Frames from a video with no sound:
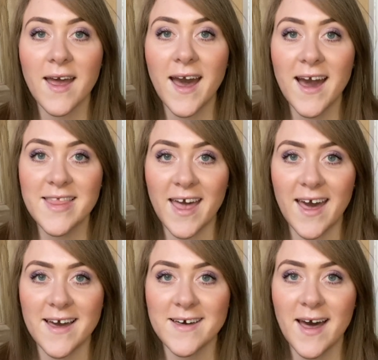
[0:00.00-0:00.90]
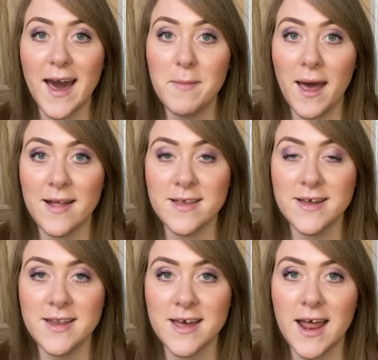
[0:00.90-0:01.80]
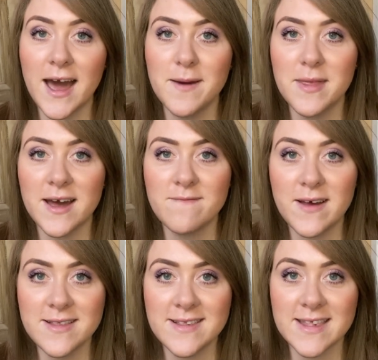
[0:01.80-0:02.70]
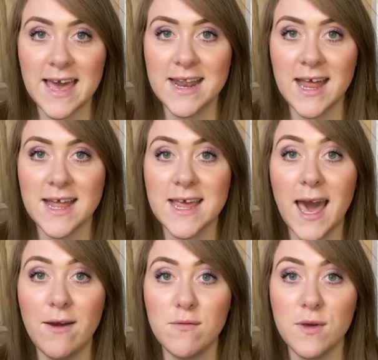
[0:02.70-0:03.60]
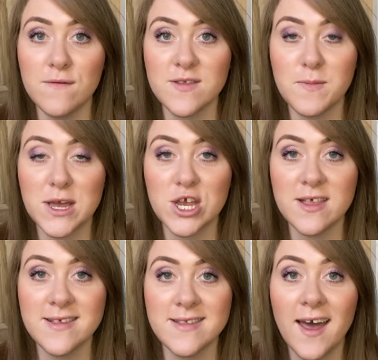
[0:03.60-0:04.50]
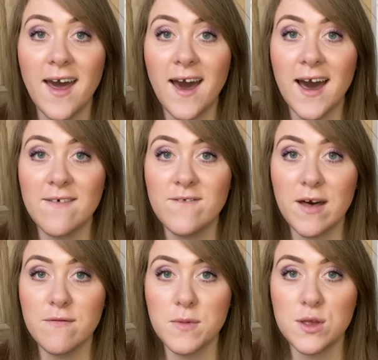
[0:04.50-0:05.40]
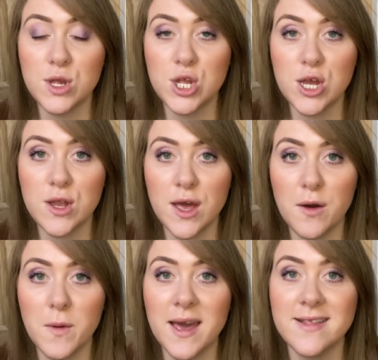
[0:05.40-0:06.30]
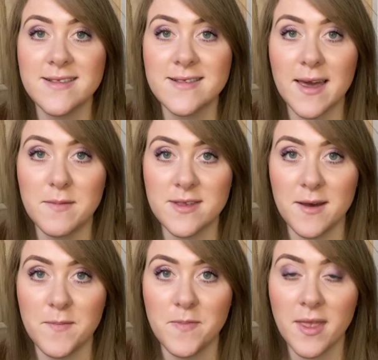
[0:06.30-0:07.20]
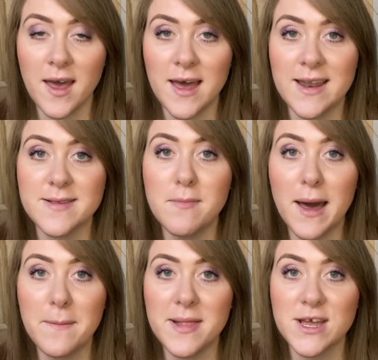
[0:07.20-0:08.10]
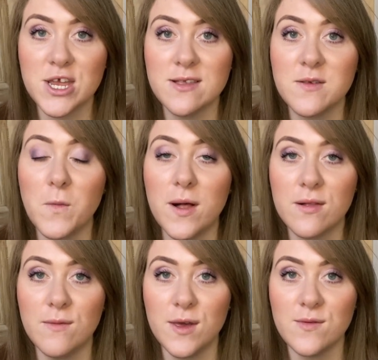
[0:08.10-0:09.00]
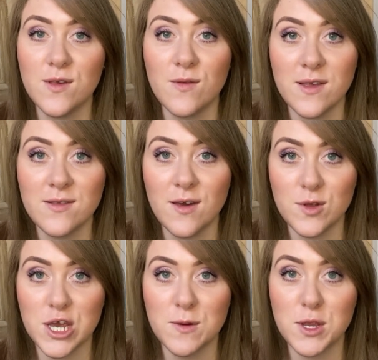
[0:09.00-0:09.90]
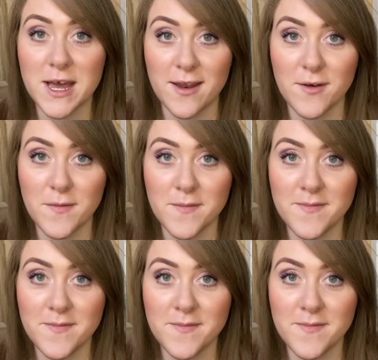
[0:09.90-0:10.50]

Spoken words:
Hi there, I'm Helen and I am the Advanced Skin and Hair Removal Specialist at Velvet Beauty Studio in Skipton, and it's my pleasure to welcome you to this YouTube channel.